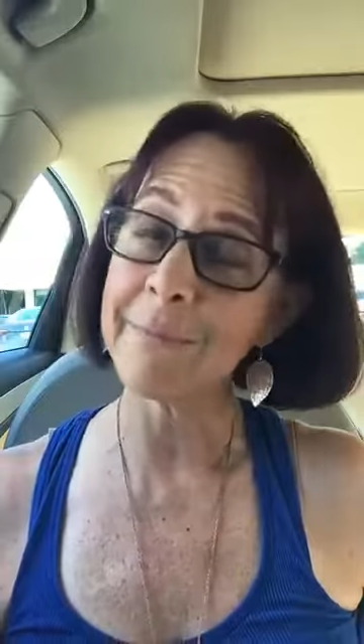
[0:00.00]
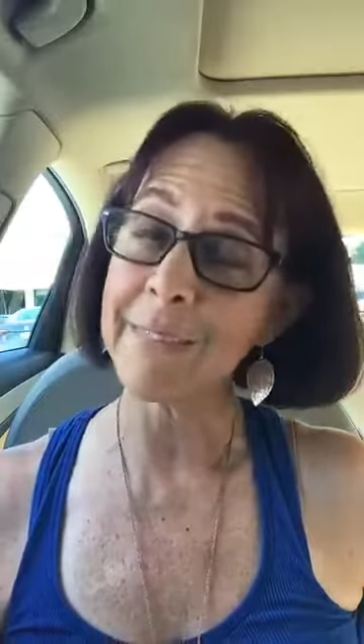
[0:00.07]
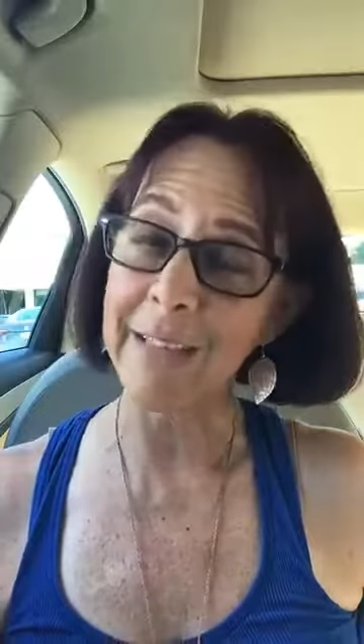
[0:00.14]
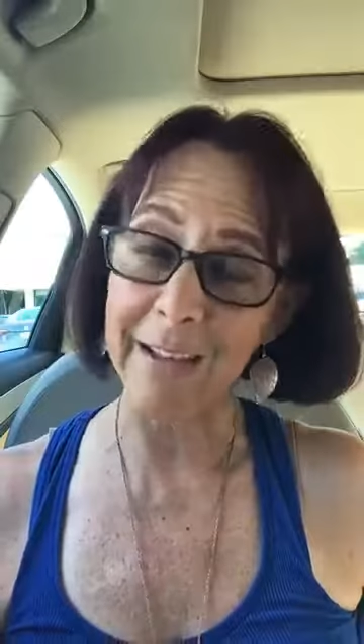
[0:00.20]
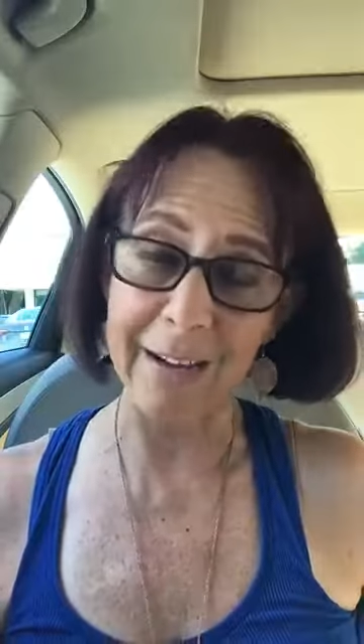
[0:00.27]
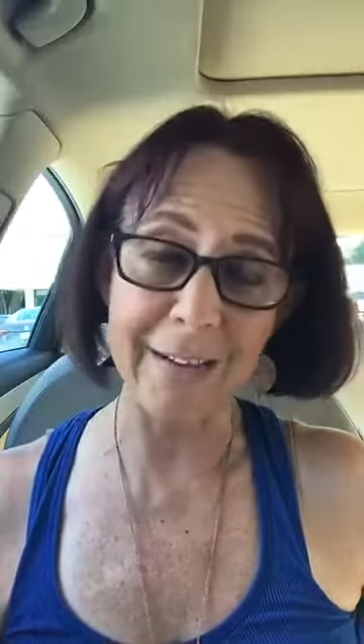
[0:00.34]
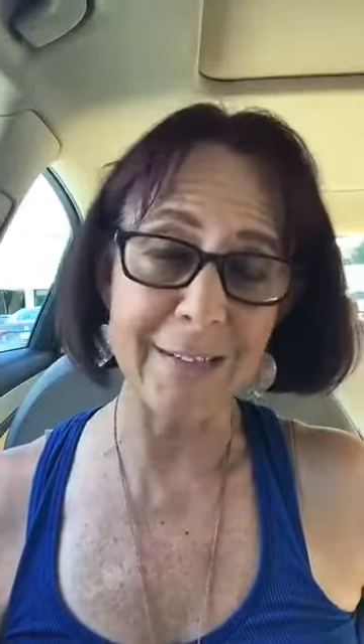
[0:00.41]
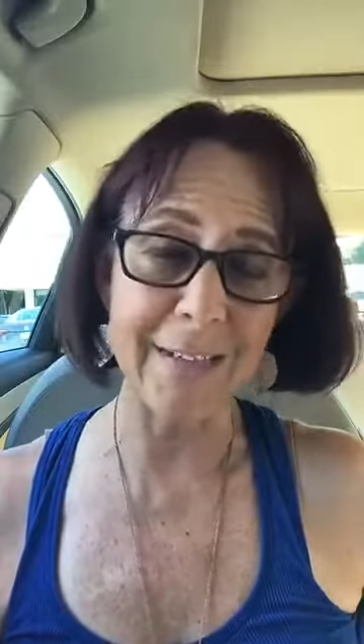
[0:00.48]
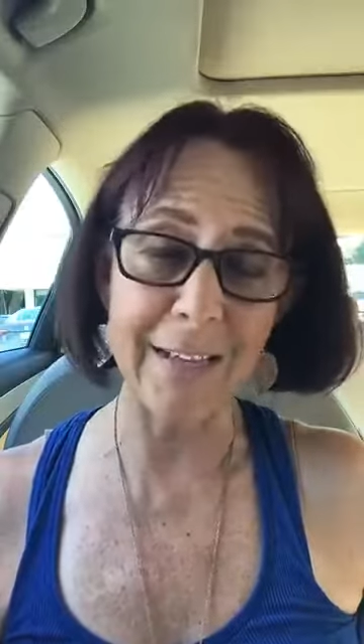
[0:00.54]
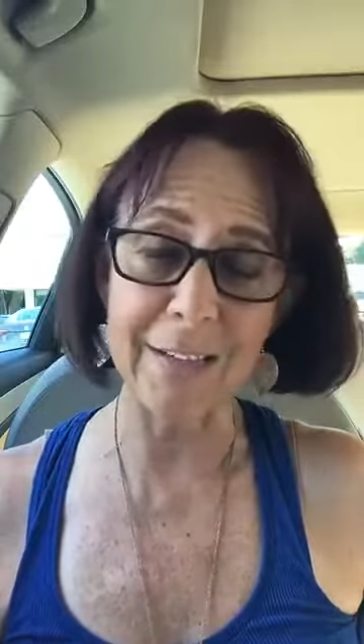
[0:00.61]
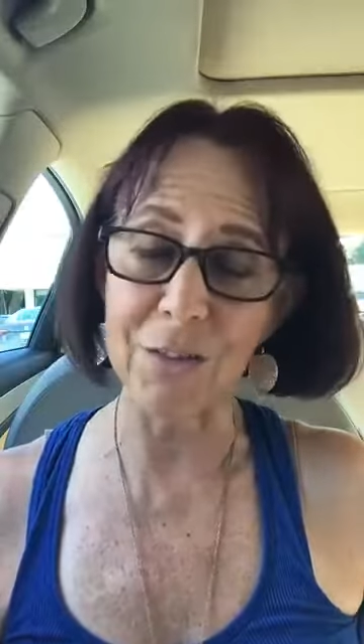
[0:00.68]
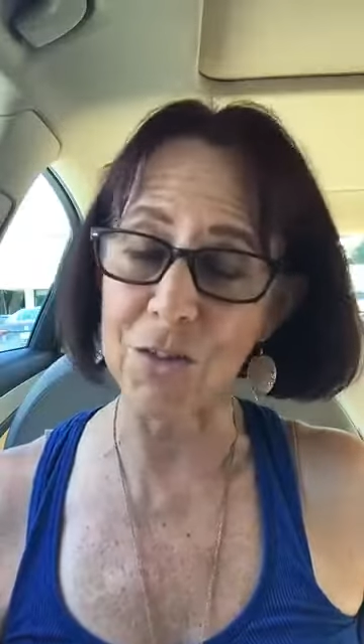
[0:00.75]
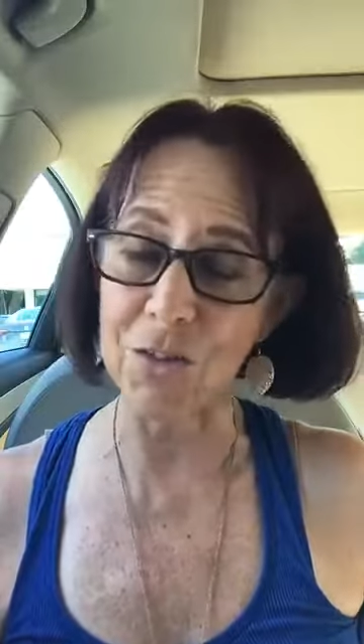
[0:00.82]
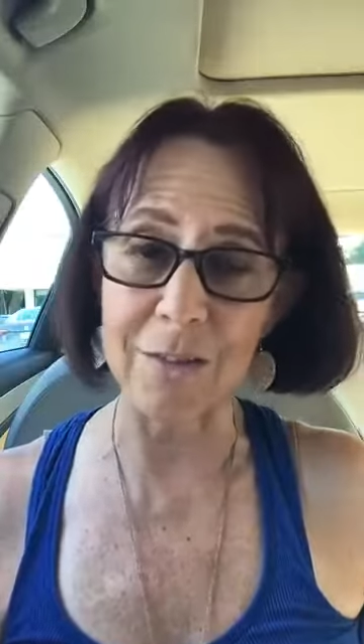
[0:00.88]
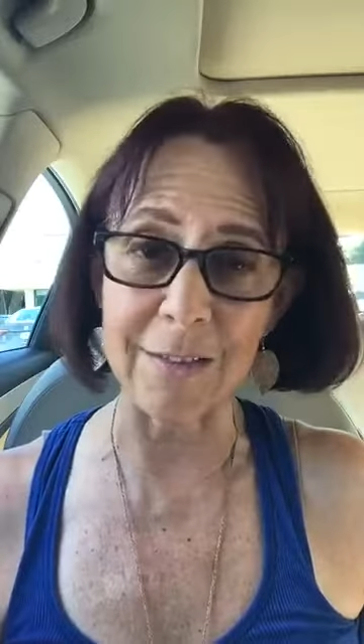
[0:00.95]
like I said,
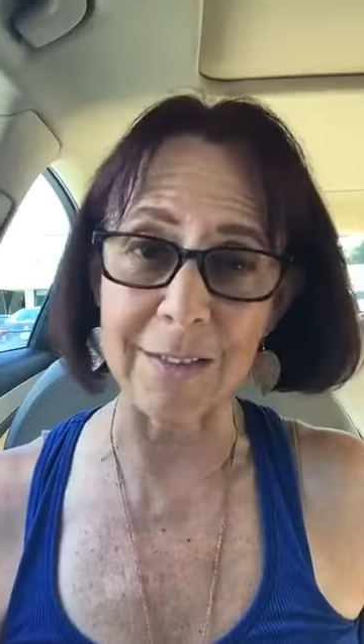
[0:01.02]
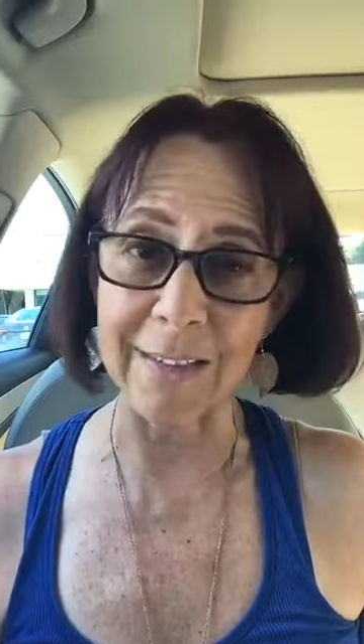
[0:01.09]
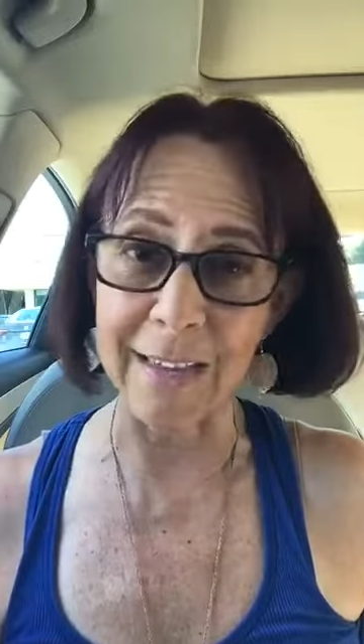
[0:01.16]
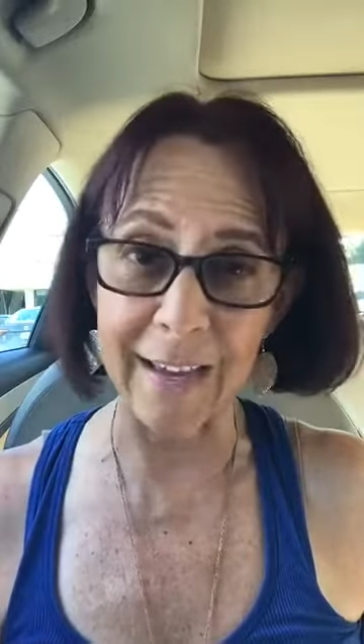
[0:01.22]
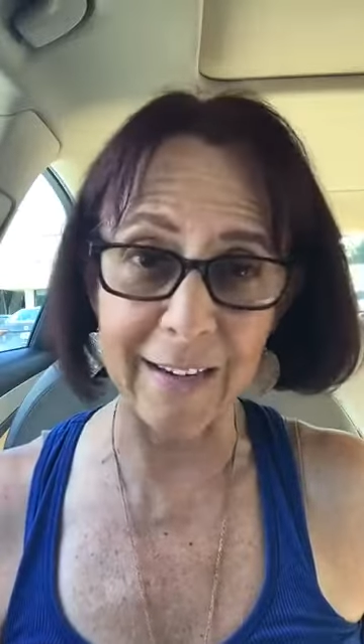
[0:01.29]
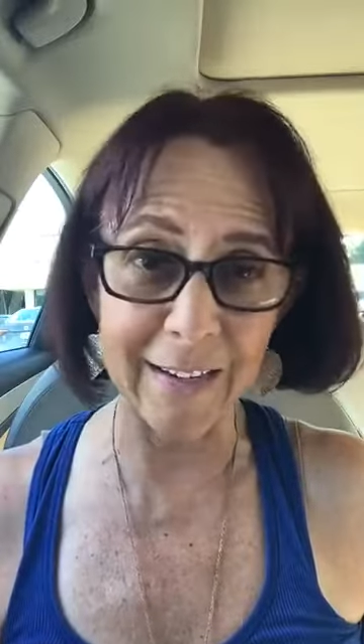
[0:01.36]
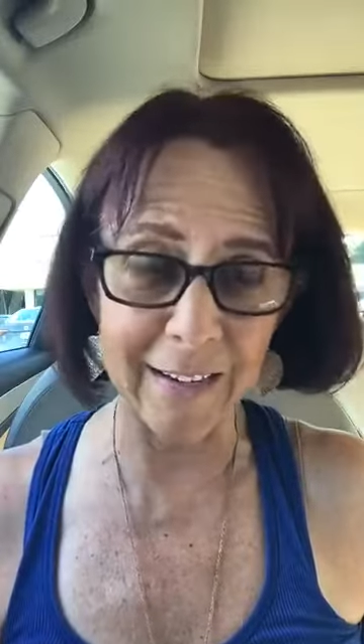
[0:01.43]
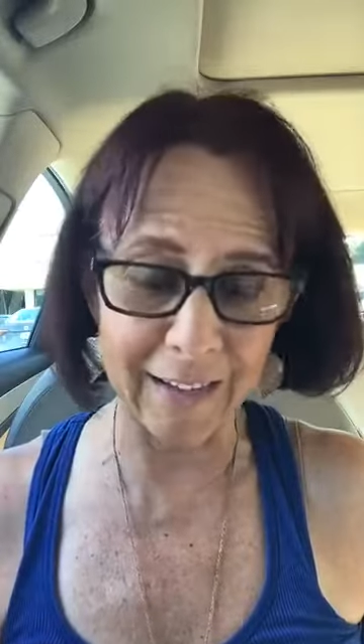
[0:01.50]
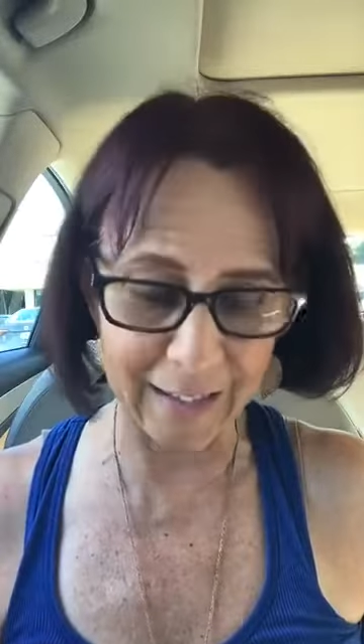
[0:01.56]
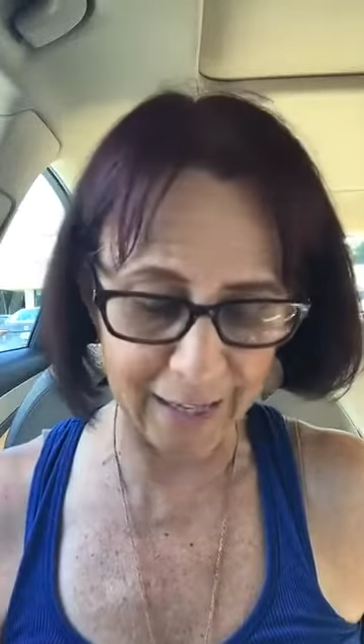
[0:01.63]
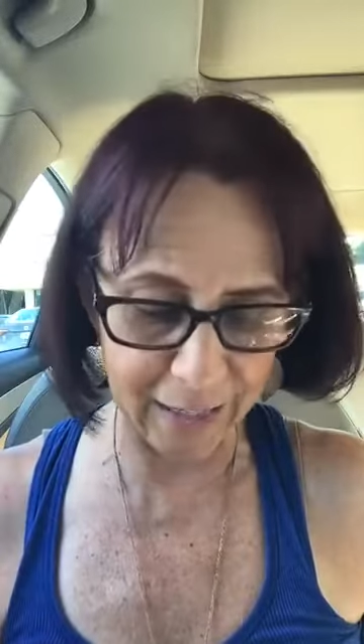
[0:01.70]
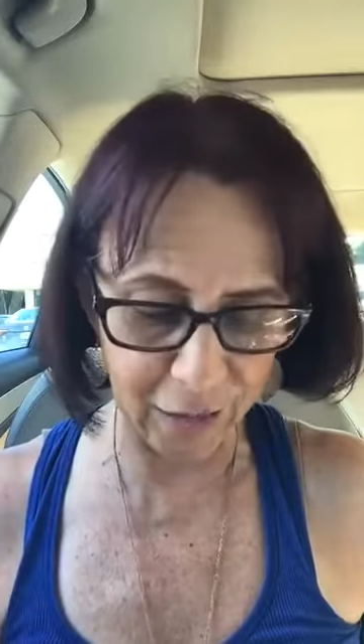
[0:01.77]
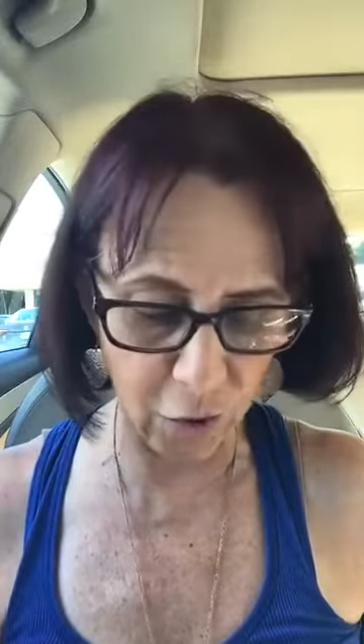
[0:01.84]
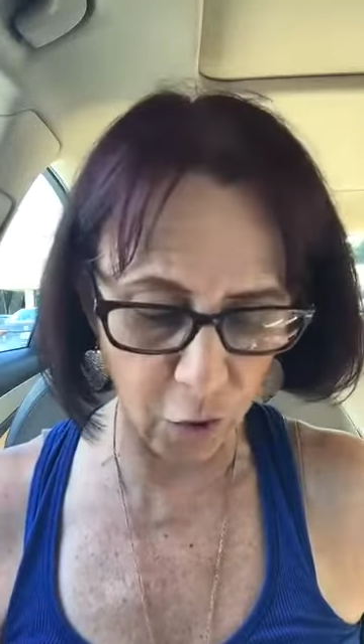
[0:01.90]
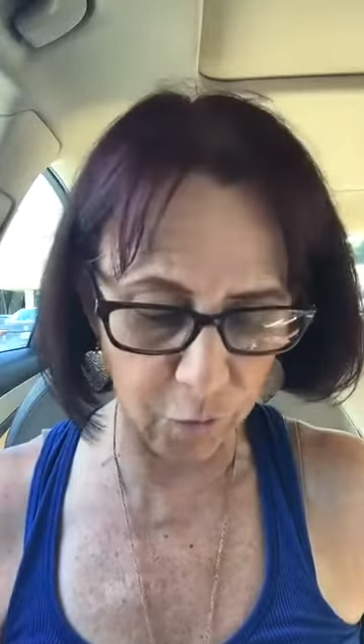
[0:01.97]
to just get it and
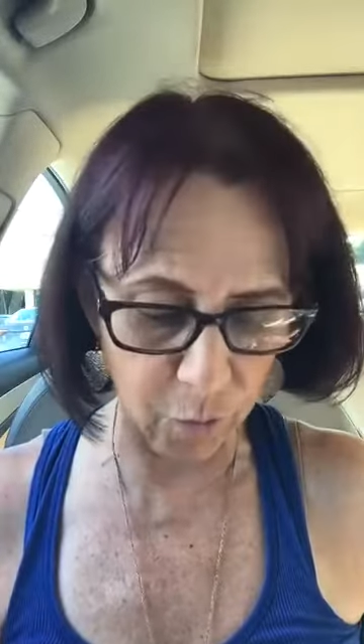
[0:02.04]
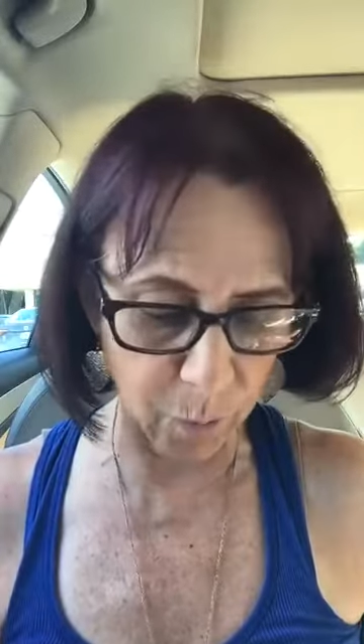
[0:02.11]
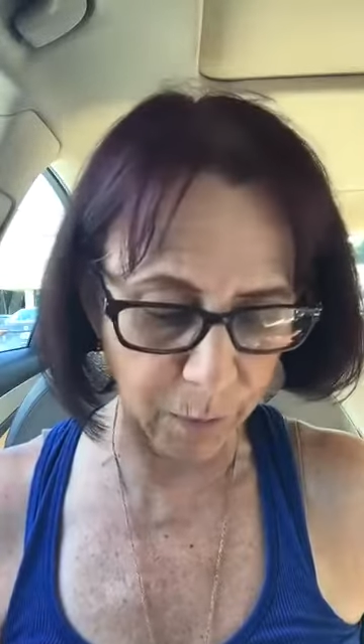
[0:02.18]
get it over